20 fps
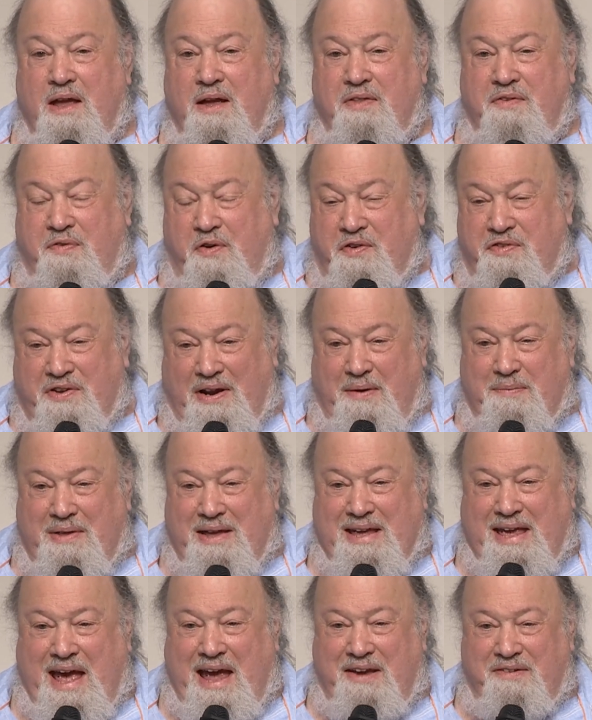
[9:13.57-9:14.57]
The first time
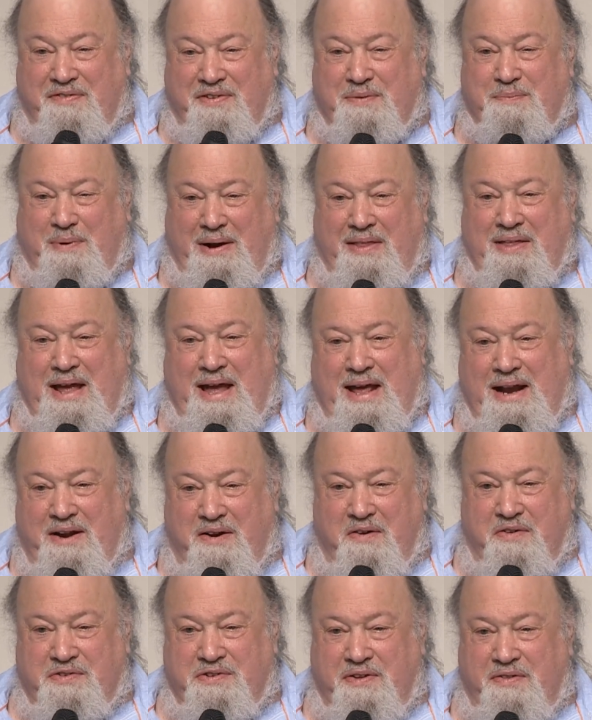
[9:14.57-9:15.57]
they gave it by the
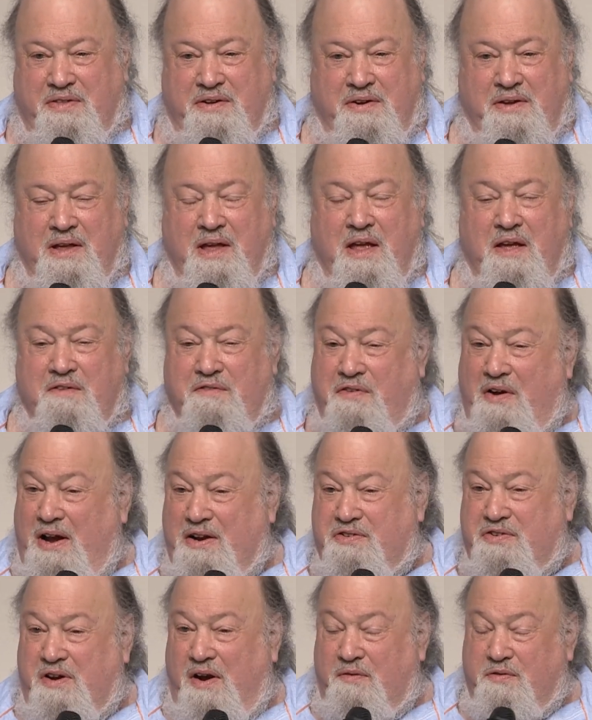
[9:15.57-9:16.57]
editors of the
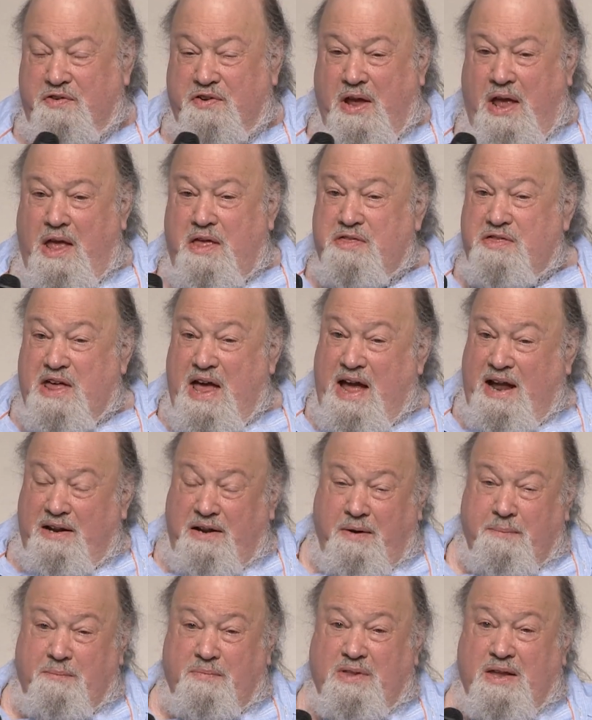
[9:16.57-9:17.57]
Fox conference
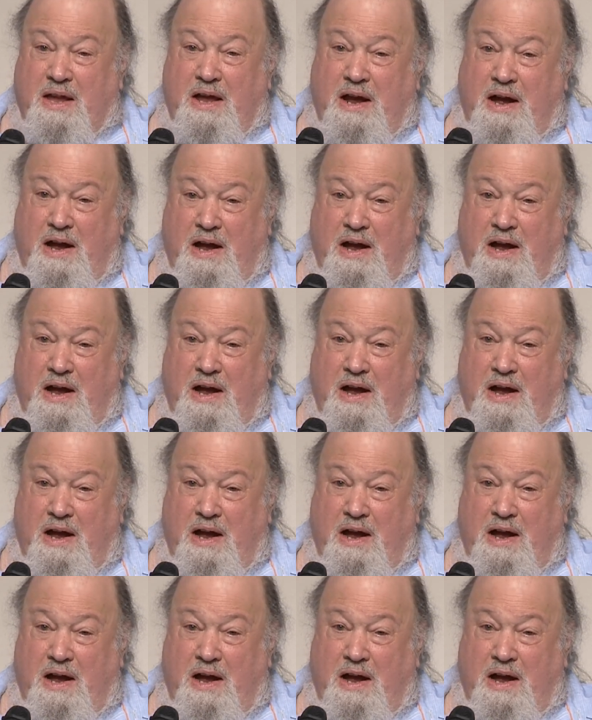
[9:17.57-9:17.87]
that,